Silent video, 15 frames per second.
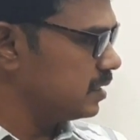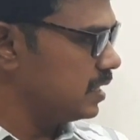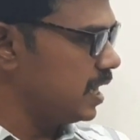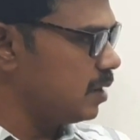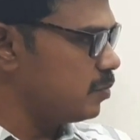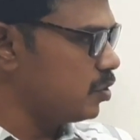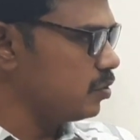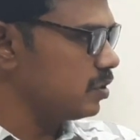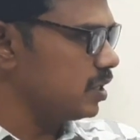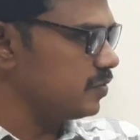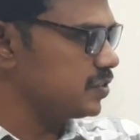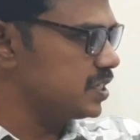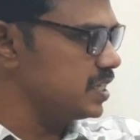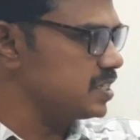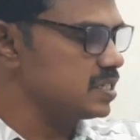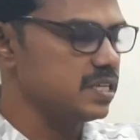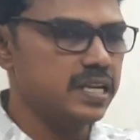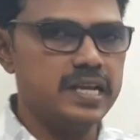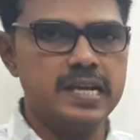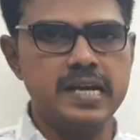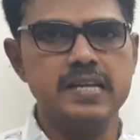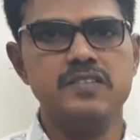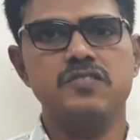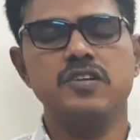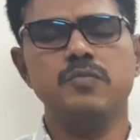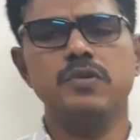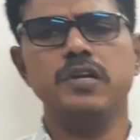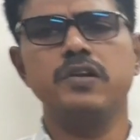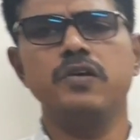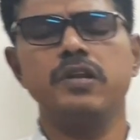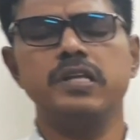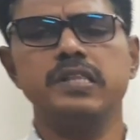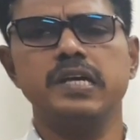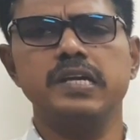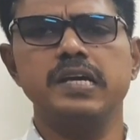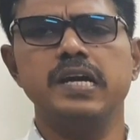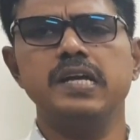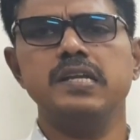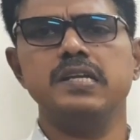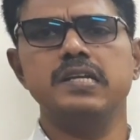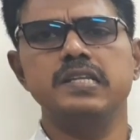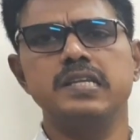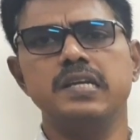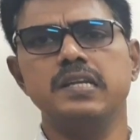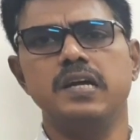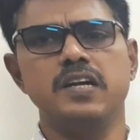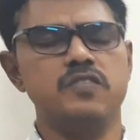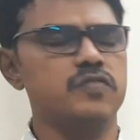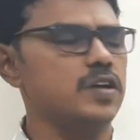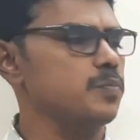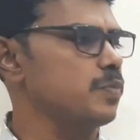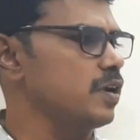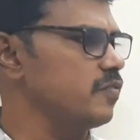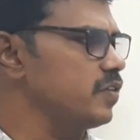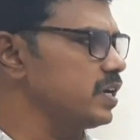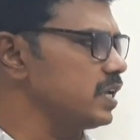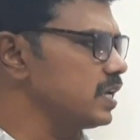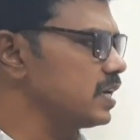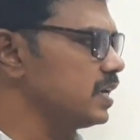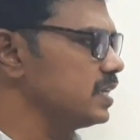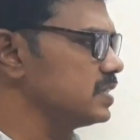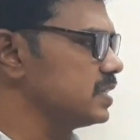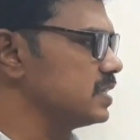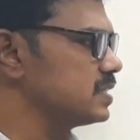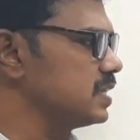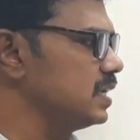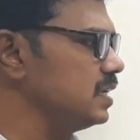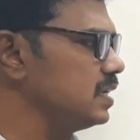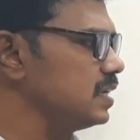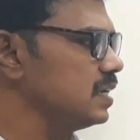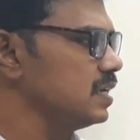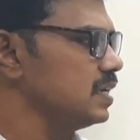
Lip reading: the amount of stationery consumed during the year in a not-for-profit organization.